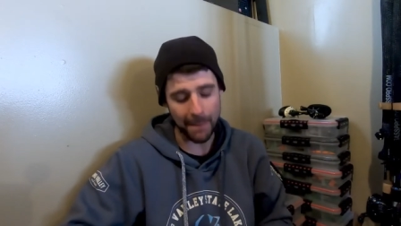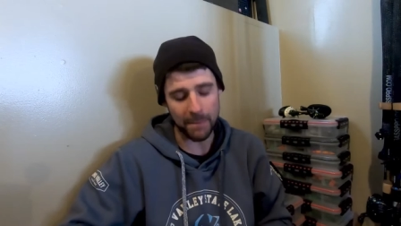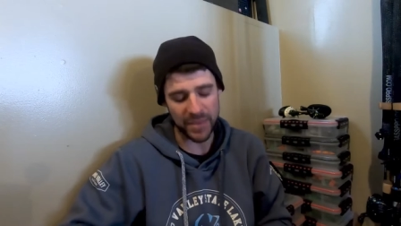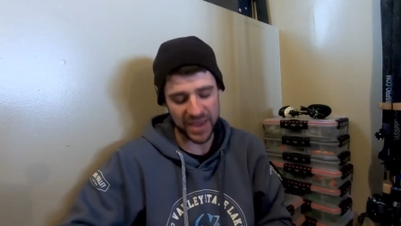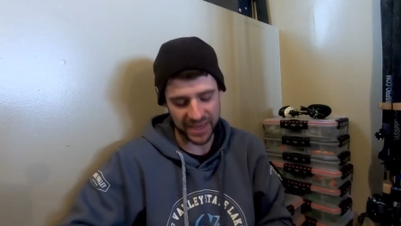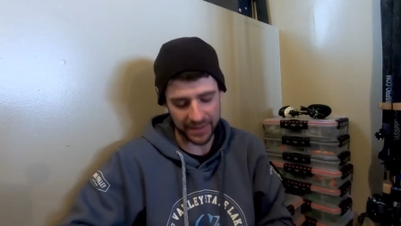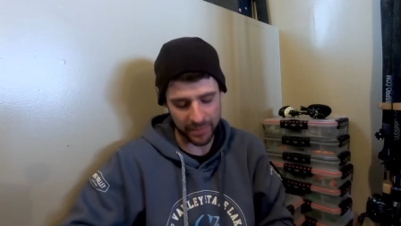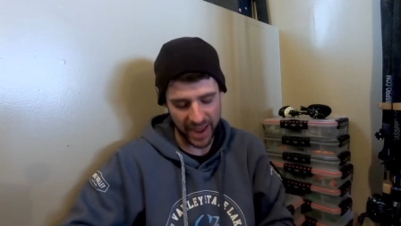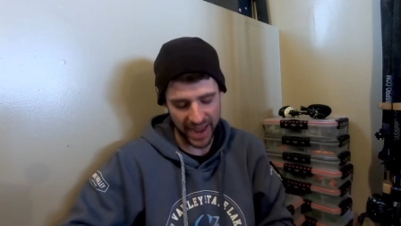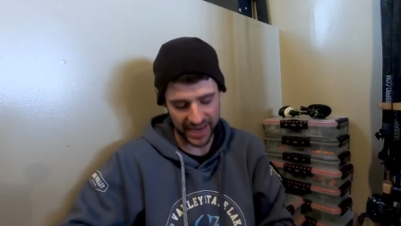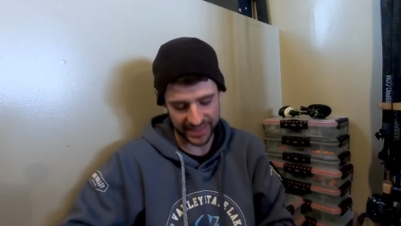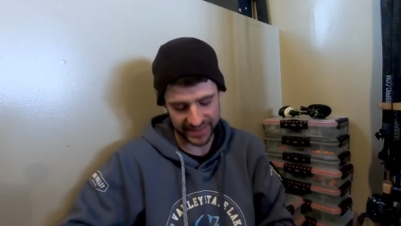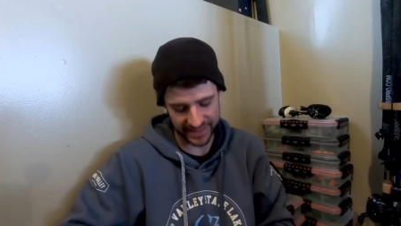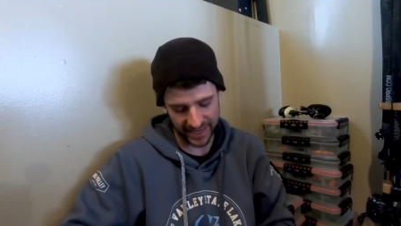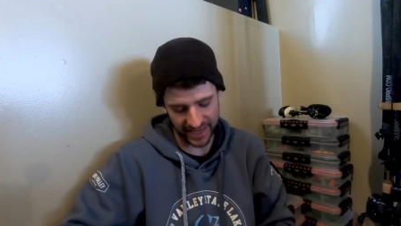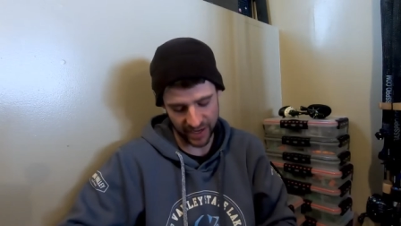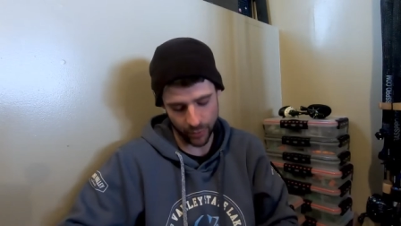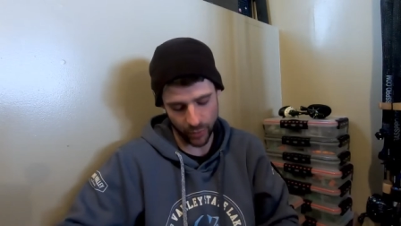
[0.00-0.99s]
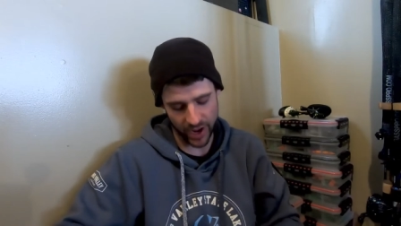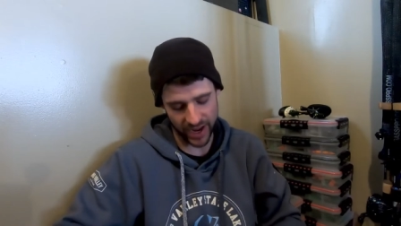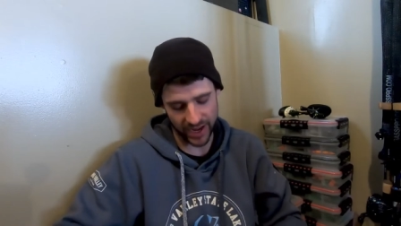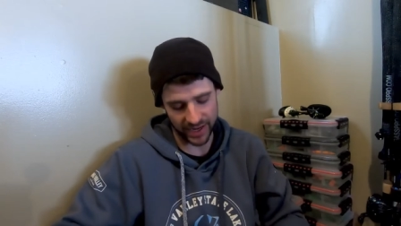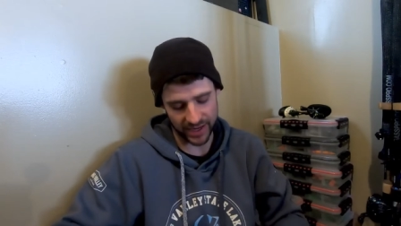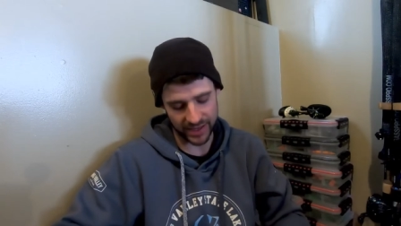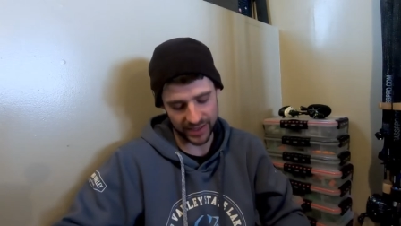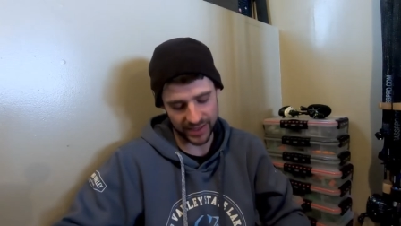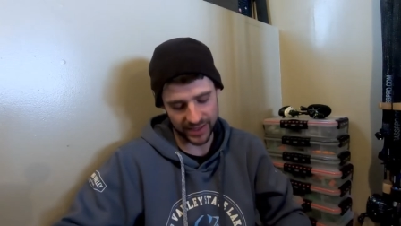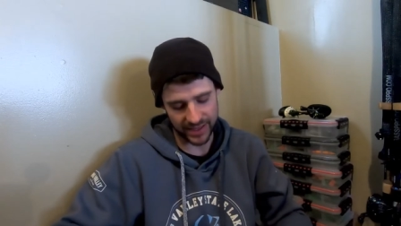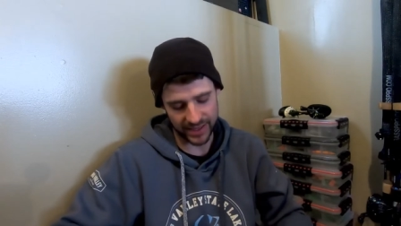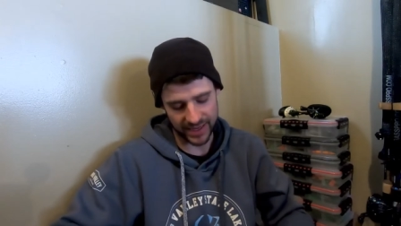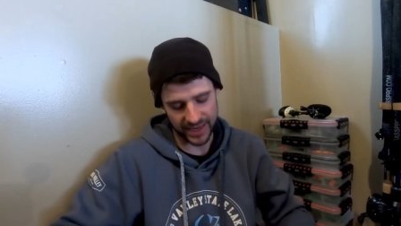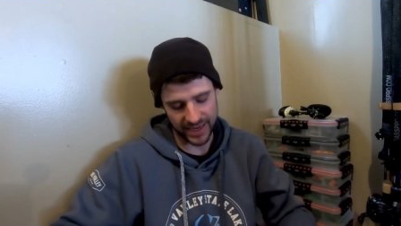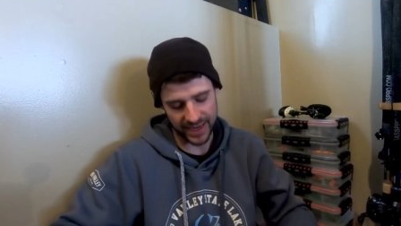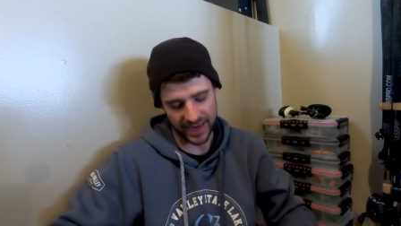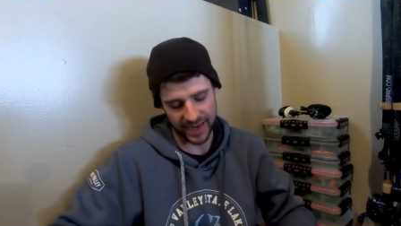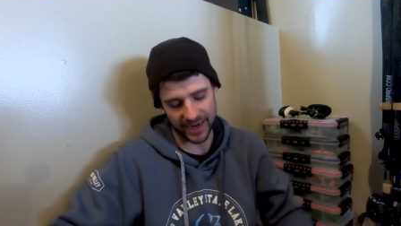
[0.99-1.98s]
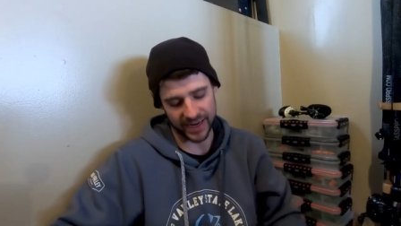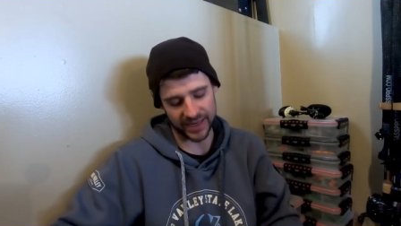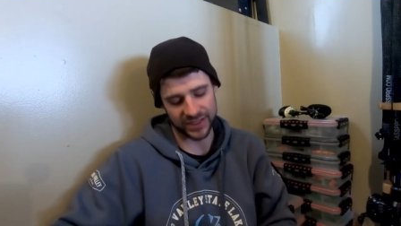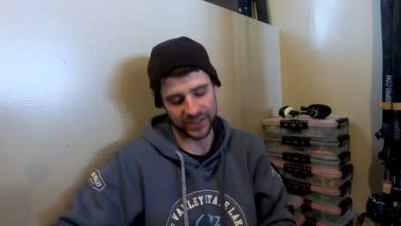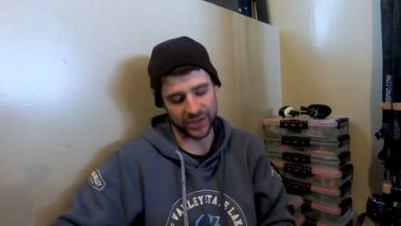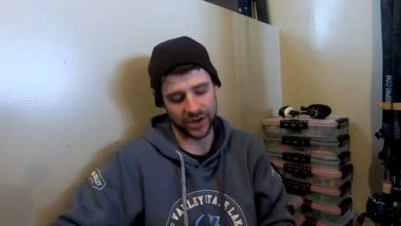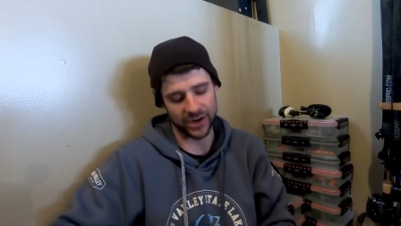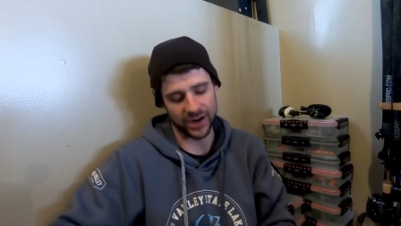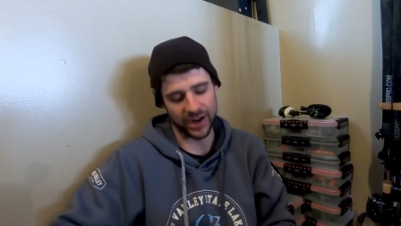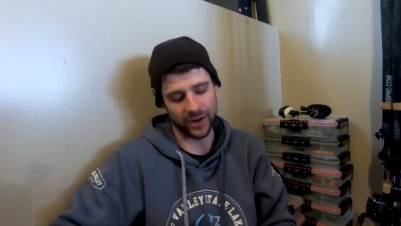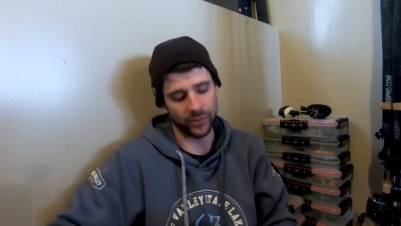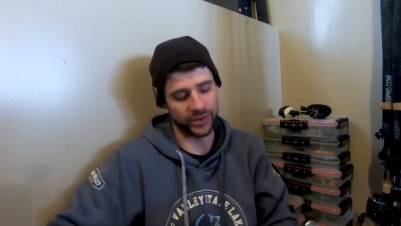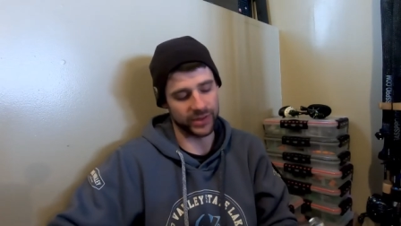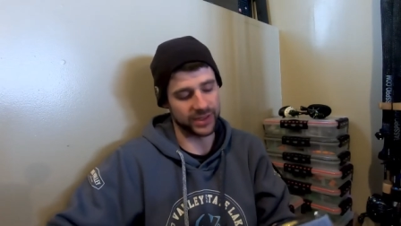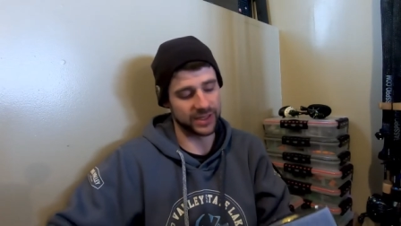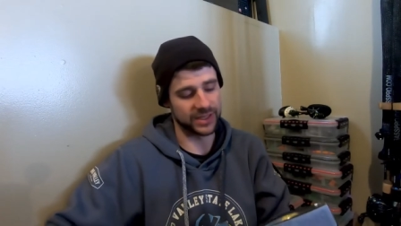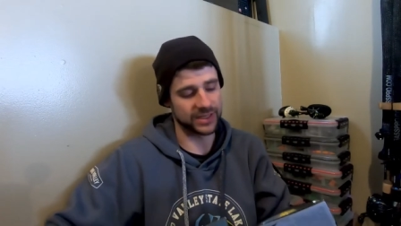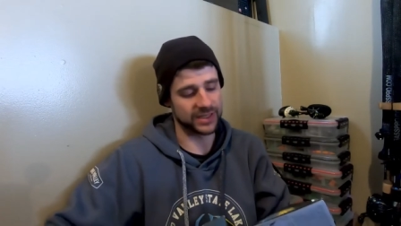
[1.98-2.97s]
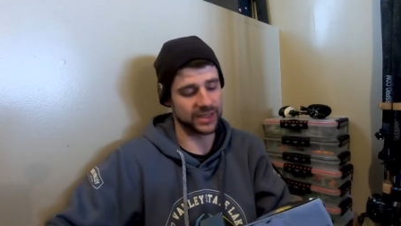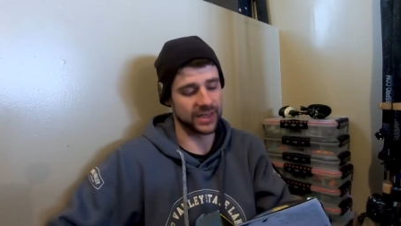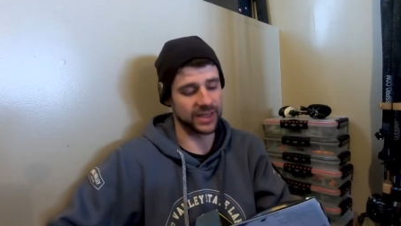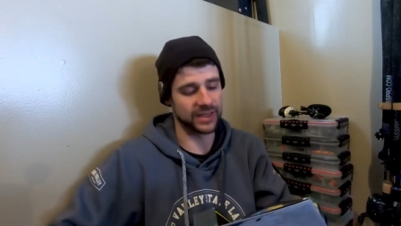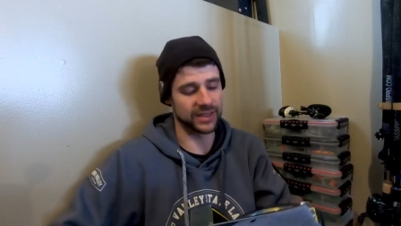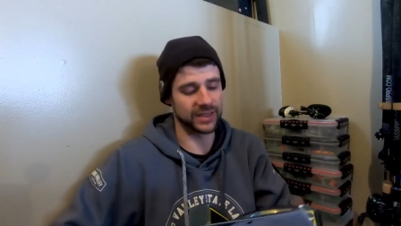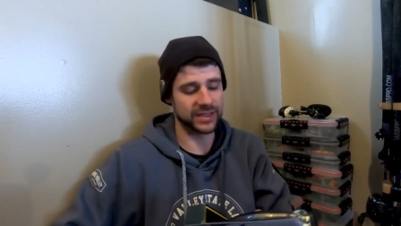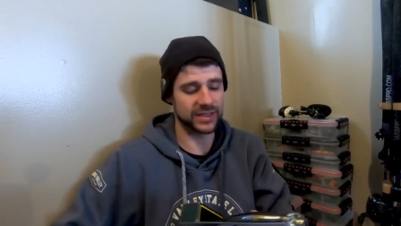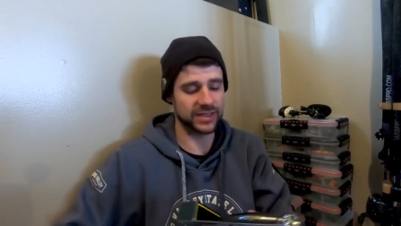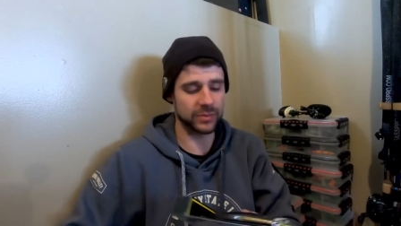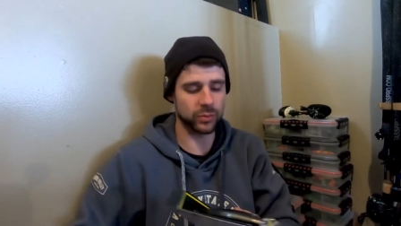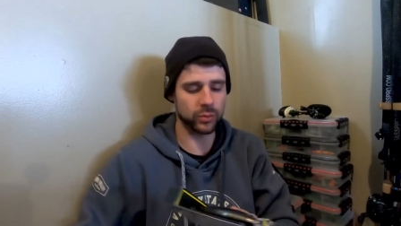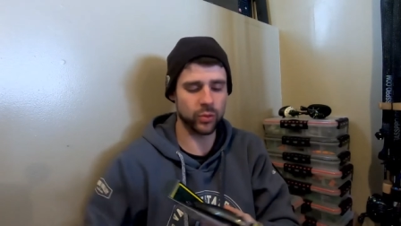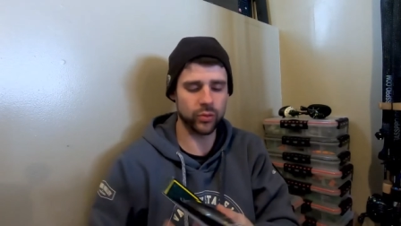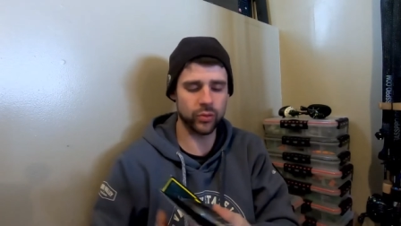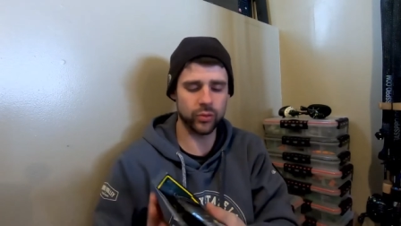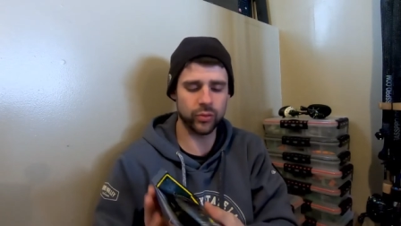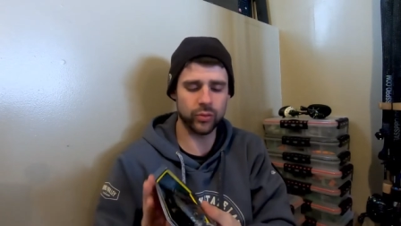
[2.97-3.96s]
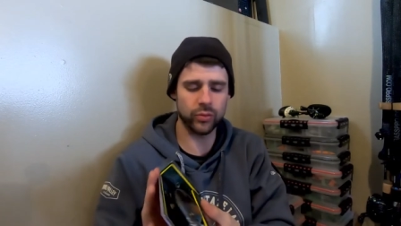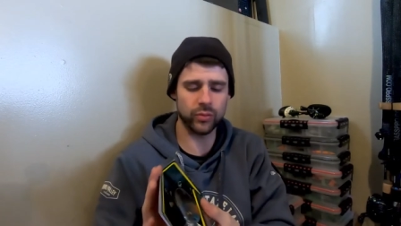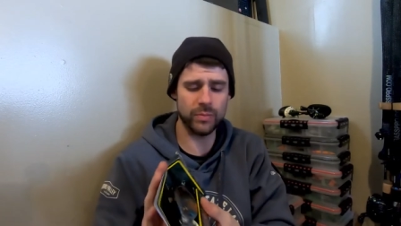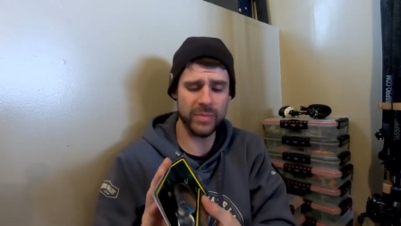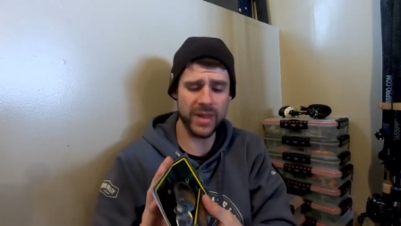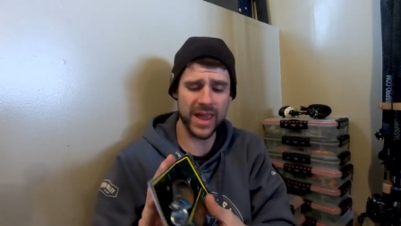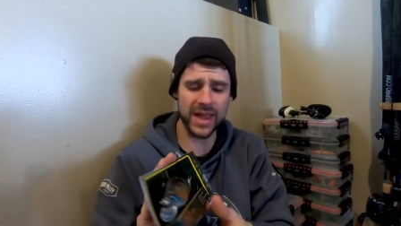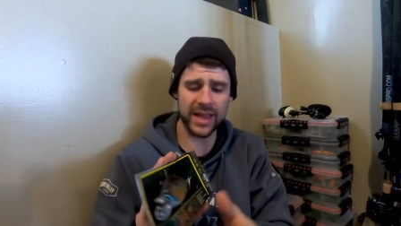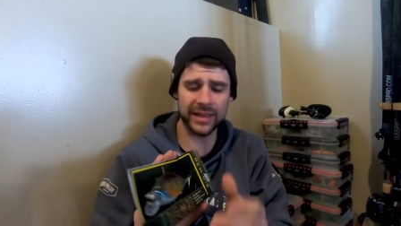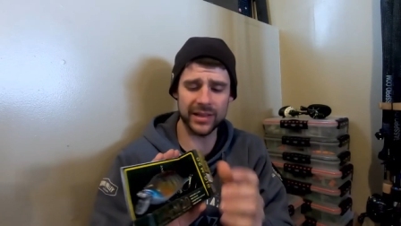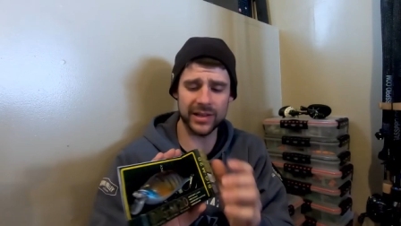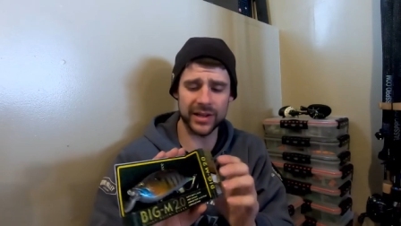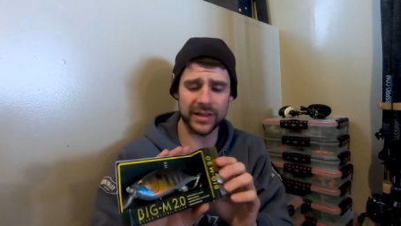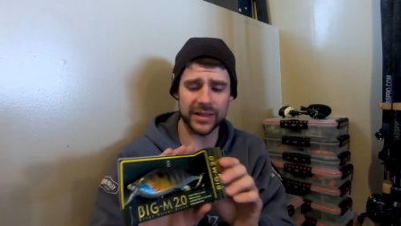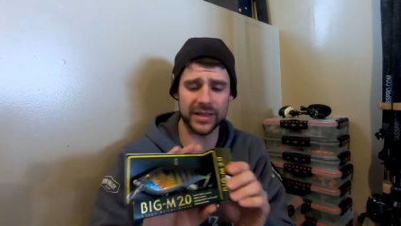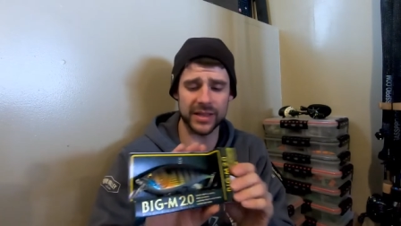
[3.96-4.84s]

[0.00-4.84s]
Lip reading: Big baits, anyway. And I started out with this thing. Man, look at